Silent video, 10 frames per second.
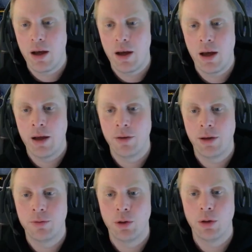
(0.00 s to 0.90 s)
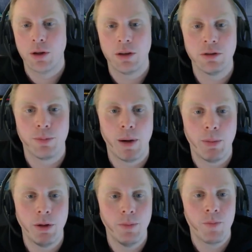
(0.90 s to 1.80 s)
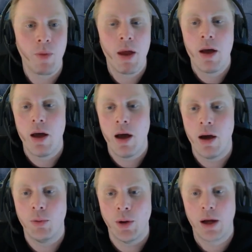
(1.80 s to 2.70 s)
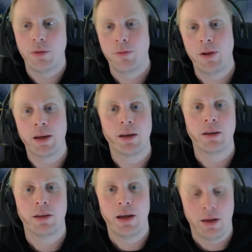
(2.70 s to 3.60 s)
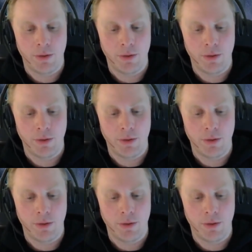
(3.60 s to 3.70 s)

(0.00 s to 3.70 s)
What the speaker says: And if we look at this bubble, we have a flanking attack.